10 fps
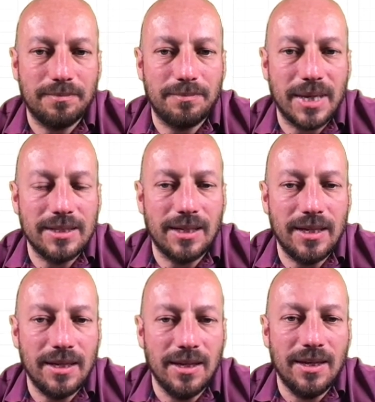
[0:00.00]

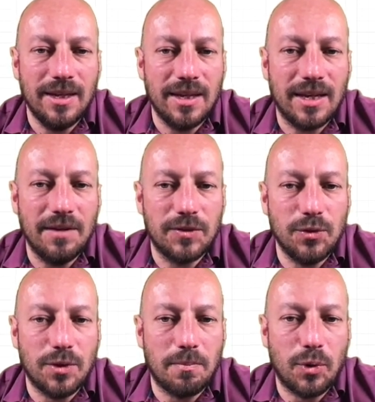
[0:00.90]
basically gives
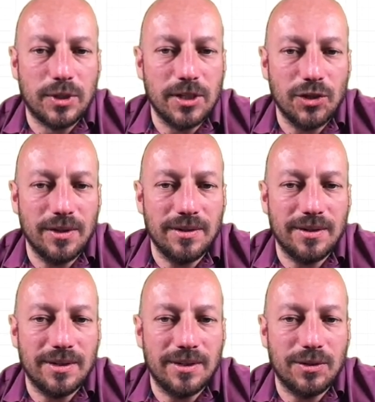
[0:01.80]
you the position
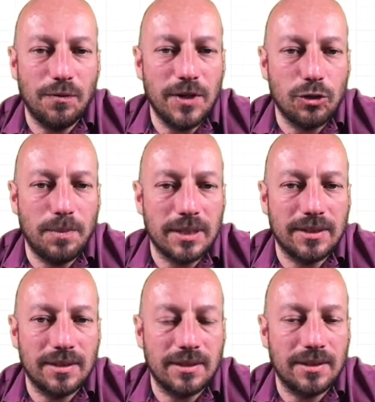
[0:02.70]
to which
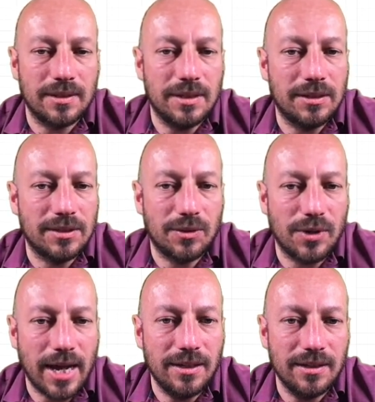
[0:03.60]
bits it's
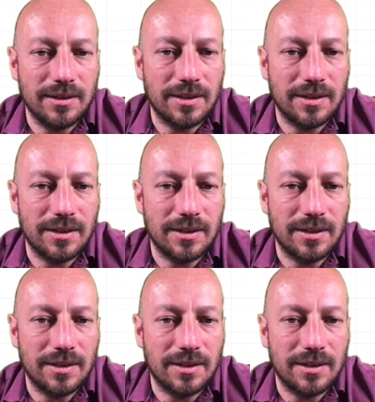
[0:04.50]
connected.